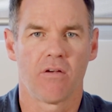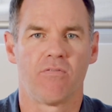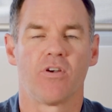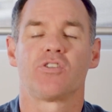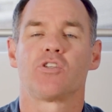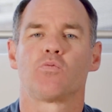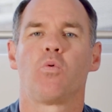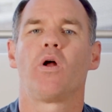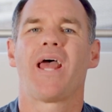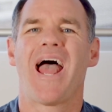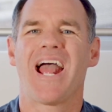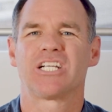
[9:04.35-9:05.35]
versus
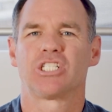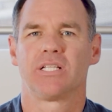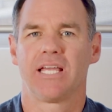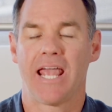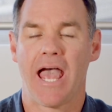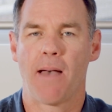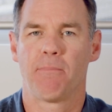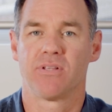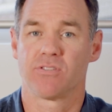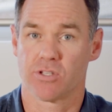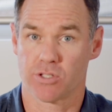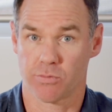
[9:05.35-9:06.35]
what actually
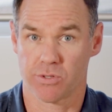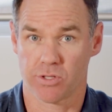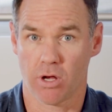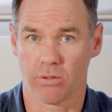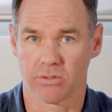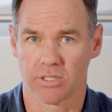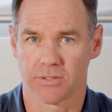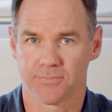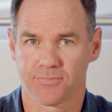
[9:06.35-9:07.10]
happens as a result?